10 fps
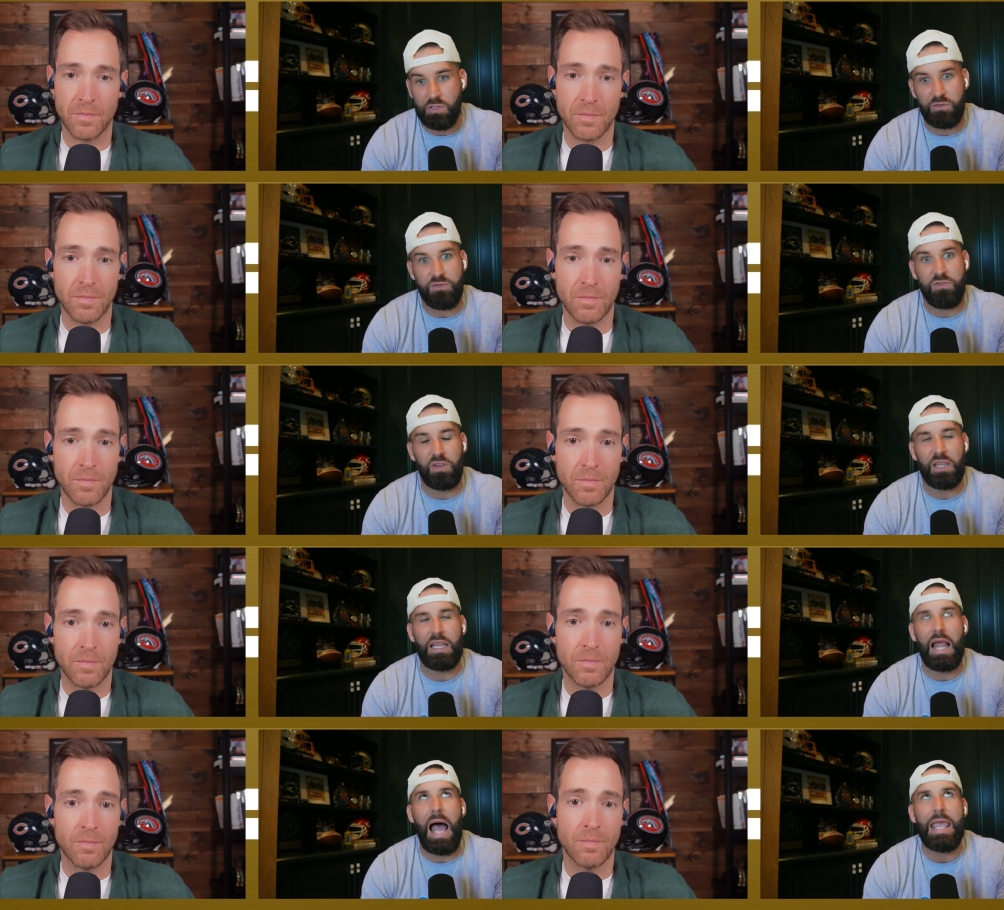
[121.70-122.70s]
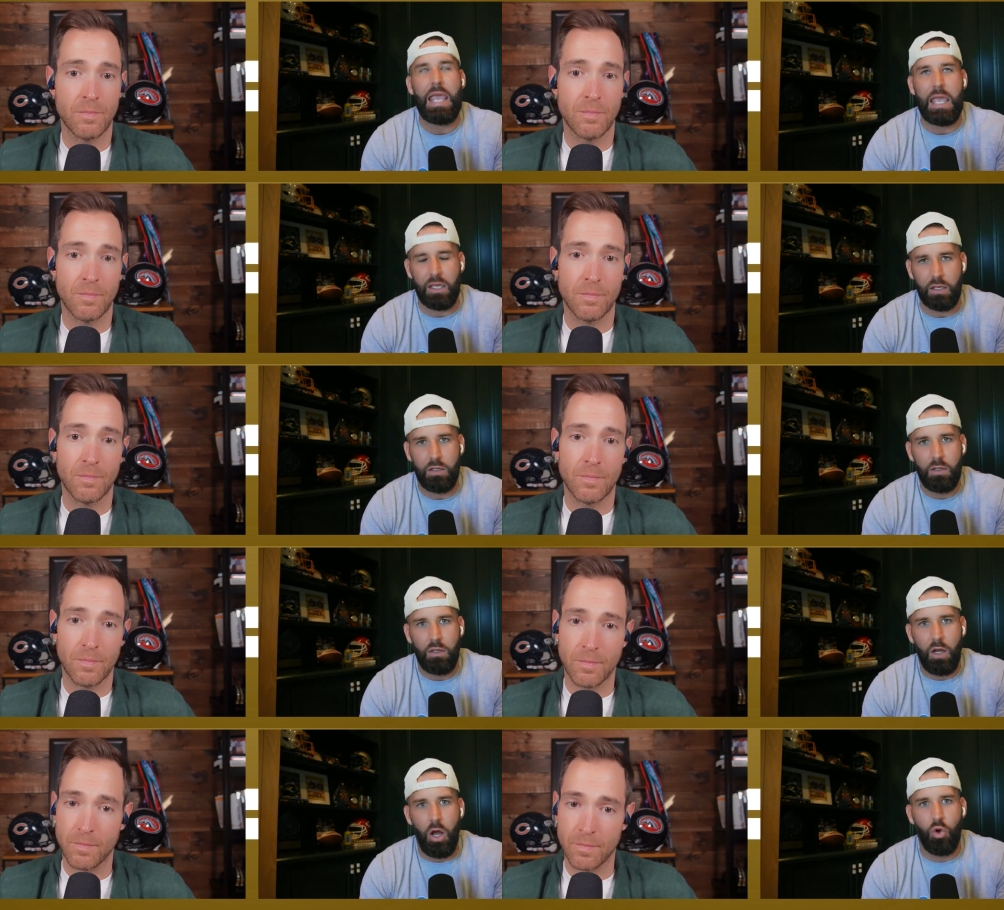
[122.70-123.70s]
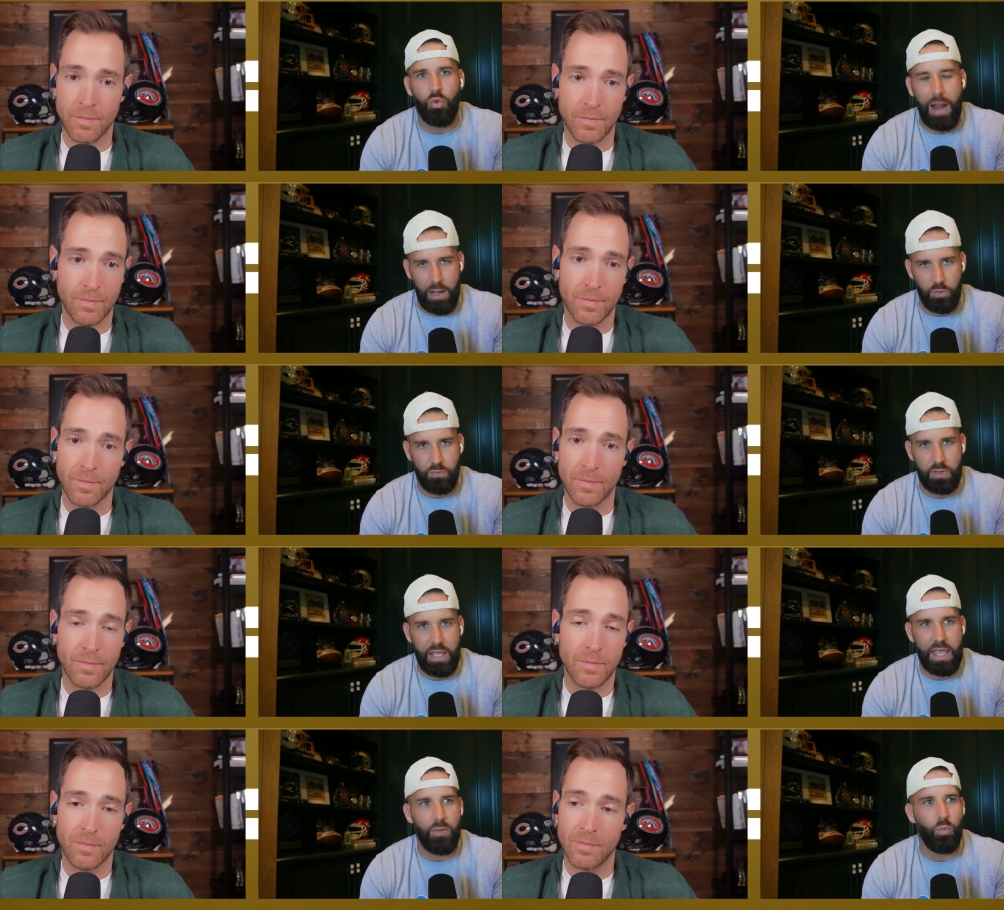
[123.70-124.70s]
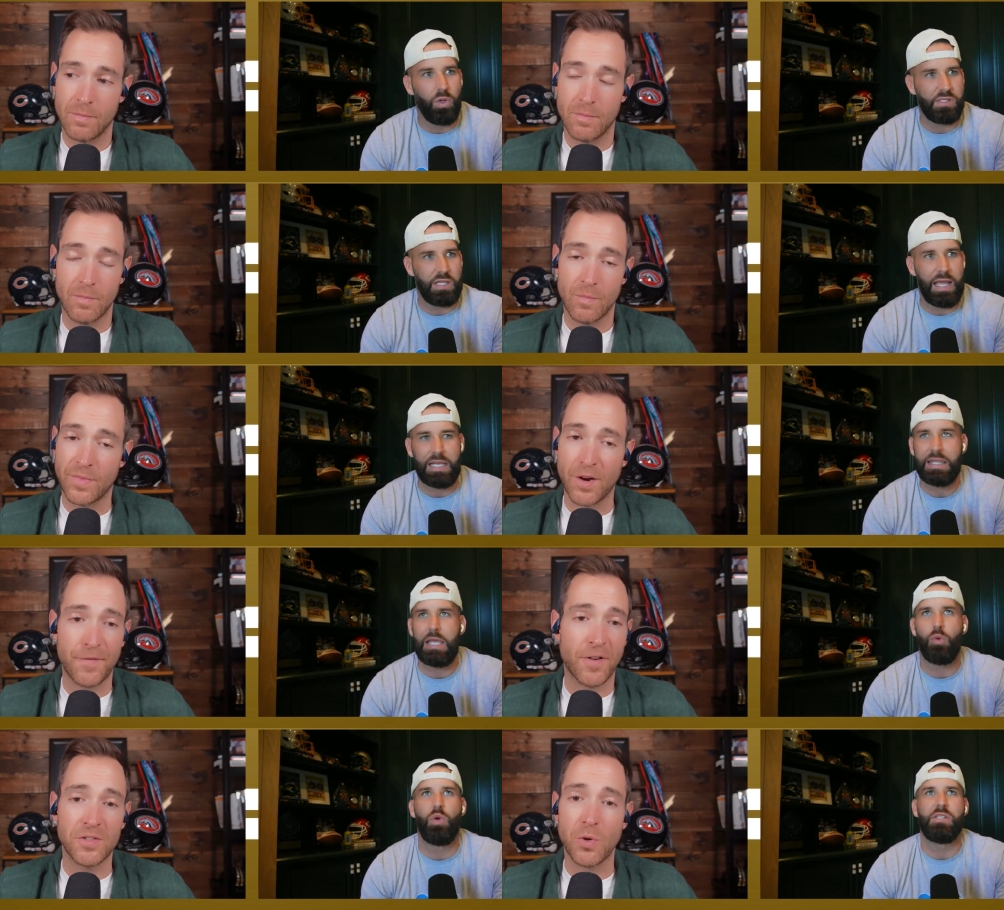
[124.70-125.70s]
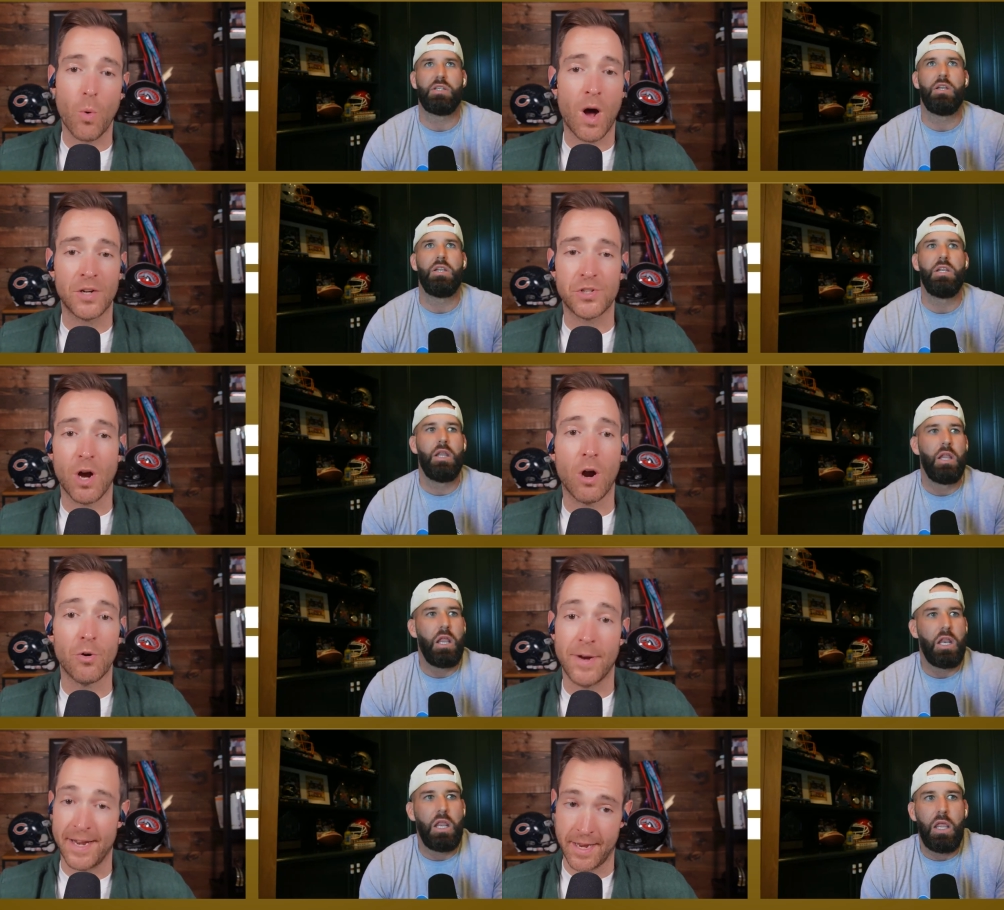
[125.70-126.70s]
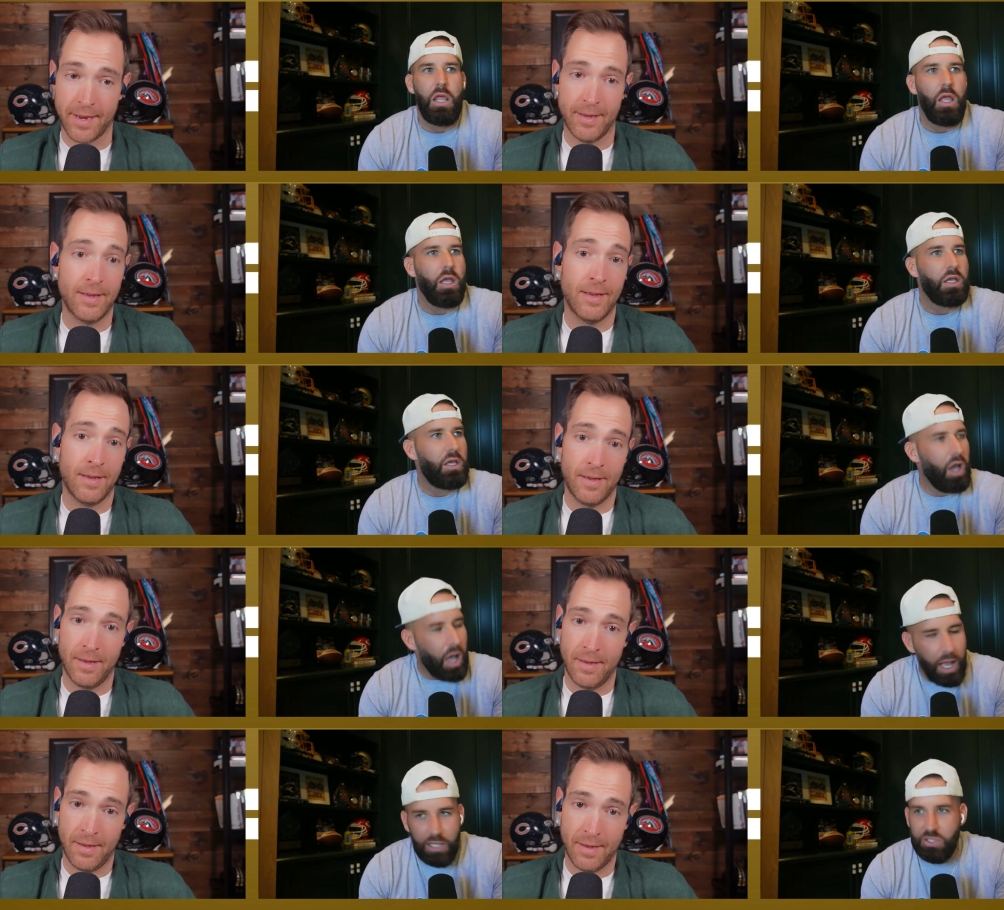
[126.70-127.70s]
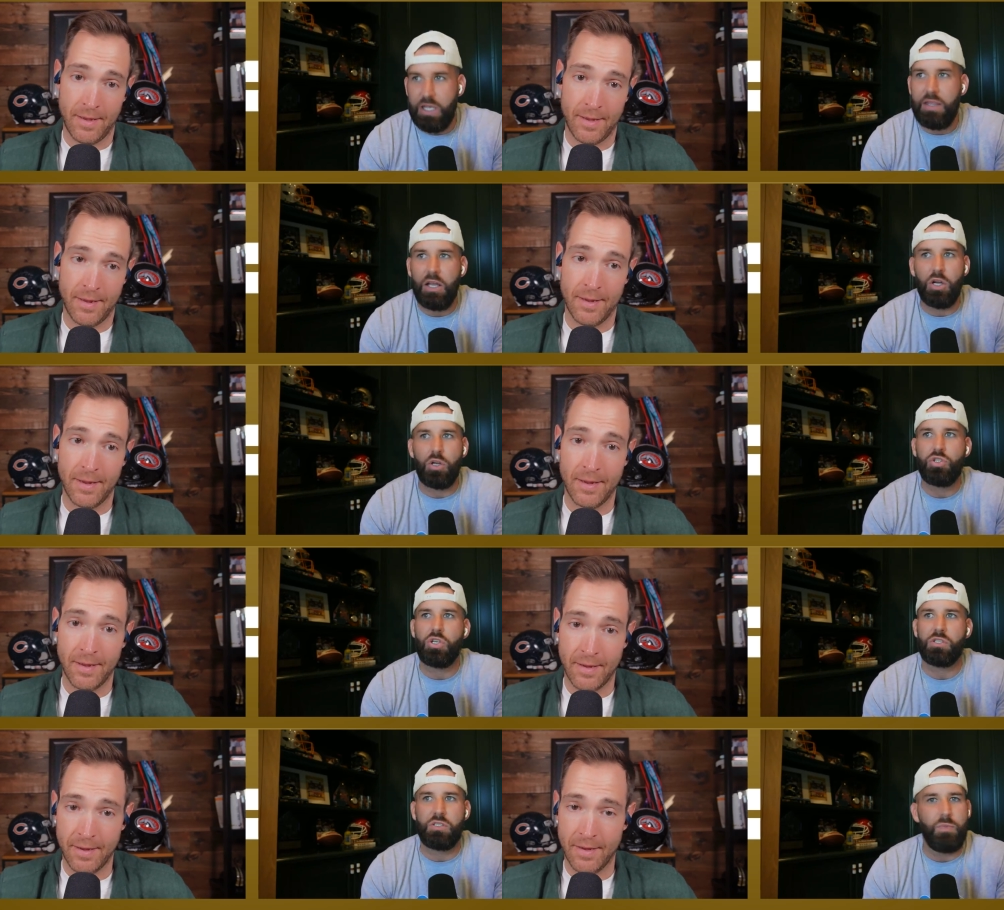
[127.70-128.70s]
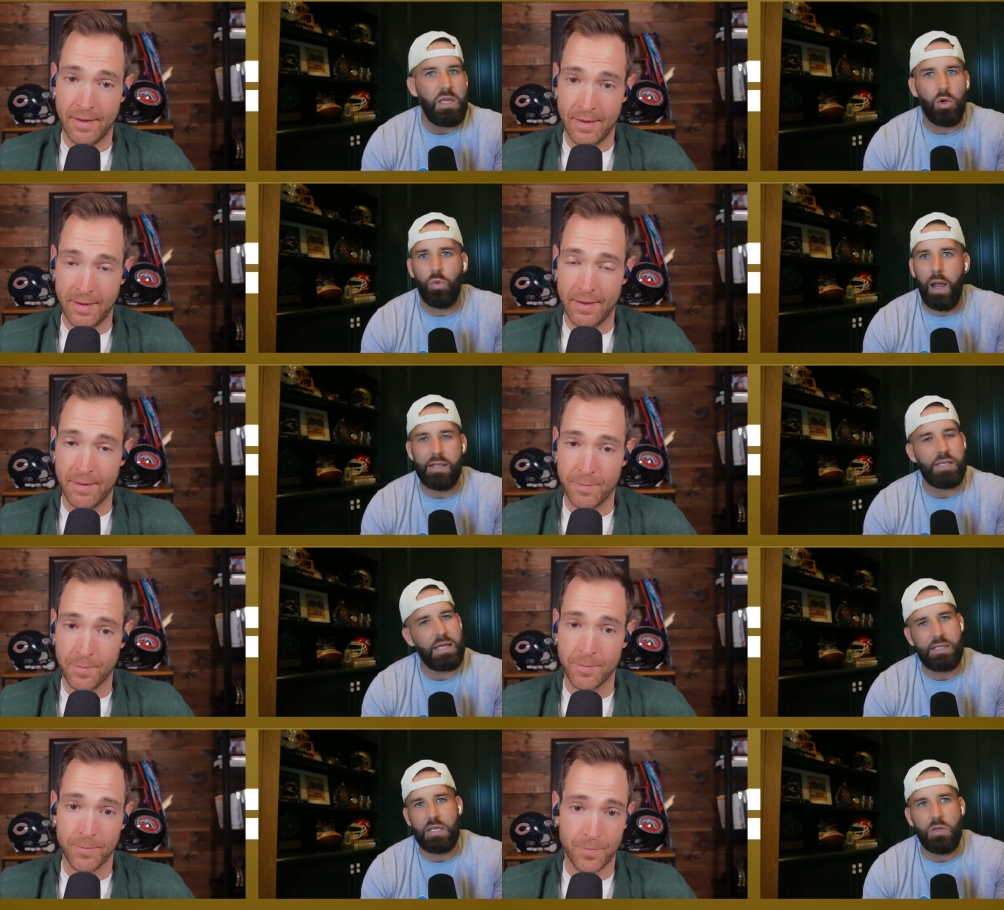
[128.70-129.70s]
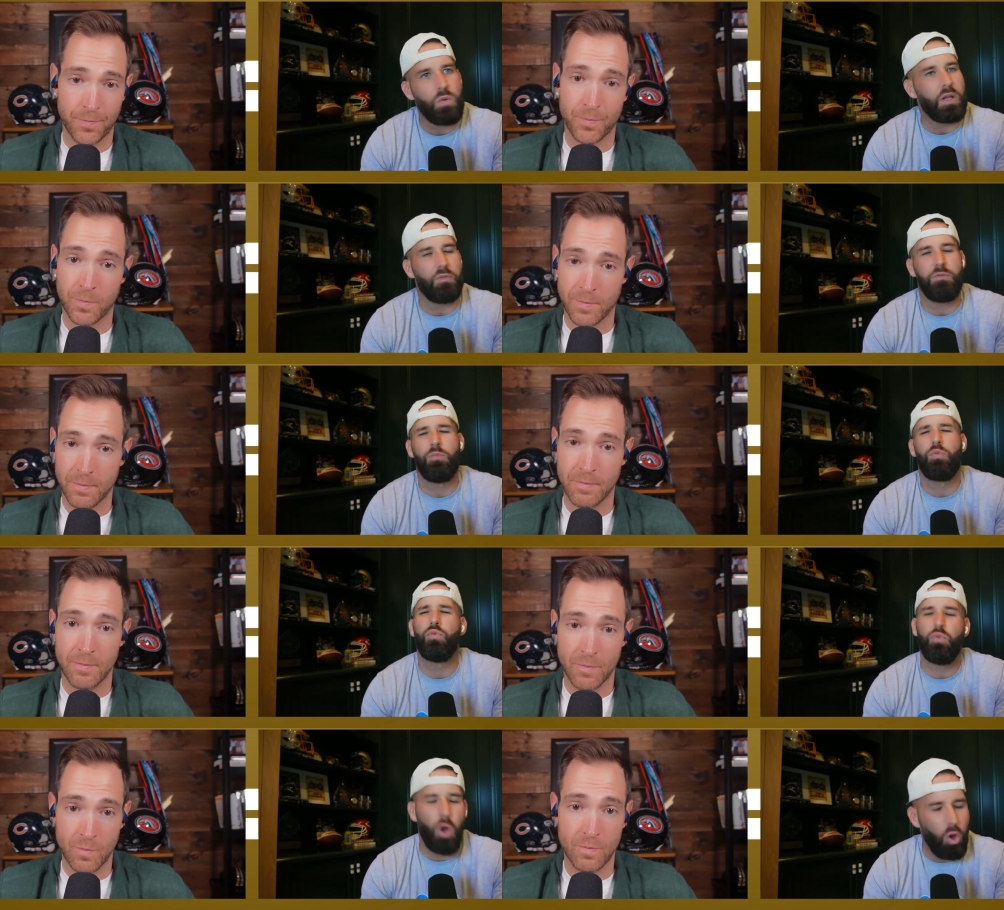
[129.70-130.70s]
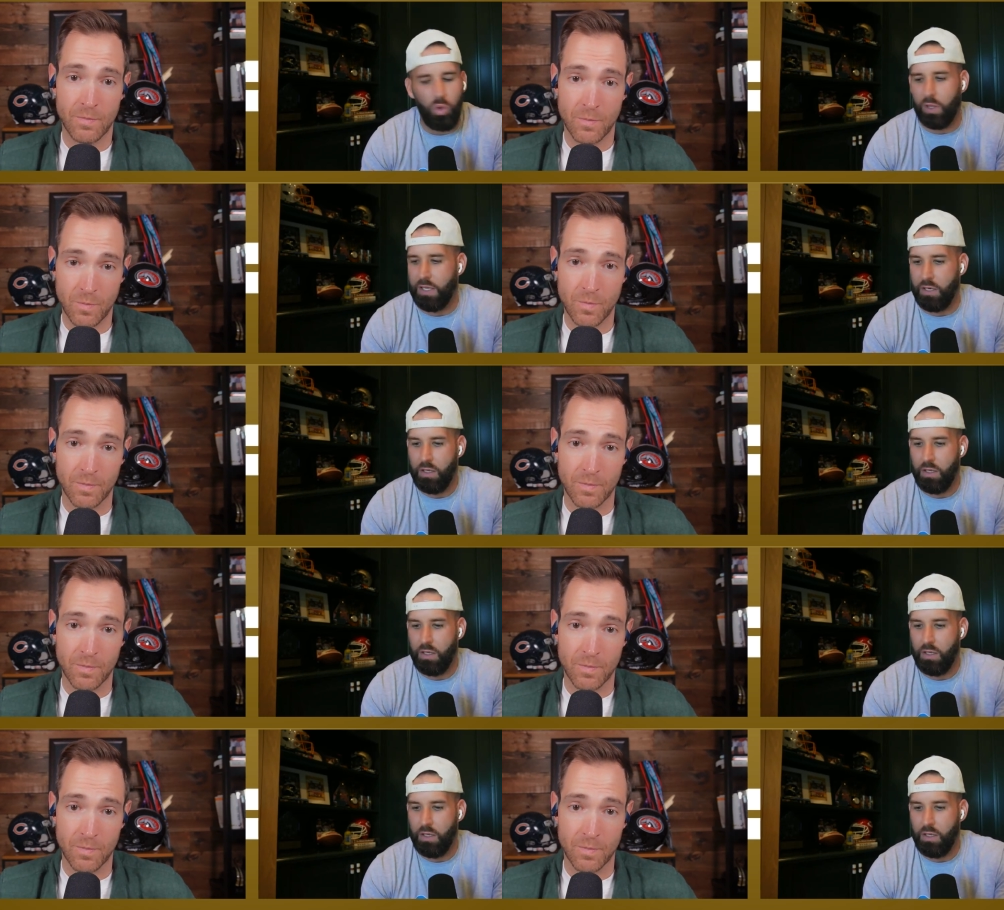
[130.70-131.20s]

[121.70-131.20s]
Speaker 1: flying around and was like they're fun was, to
Speaker 2: watch already.
Speaker 1: Gosh, and they're just DeMeco Ryans has that unit rolling,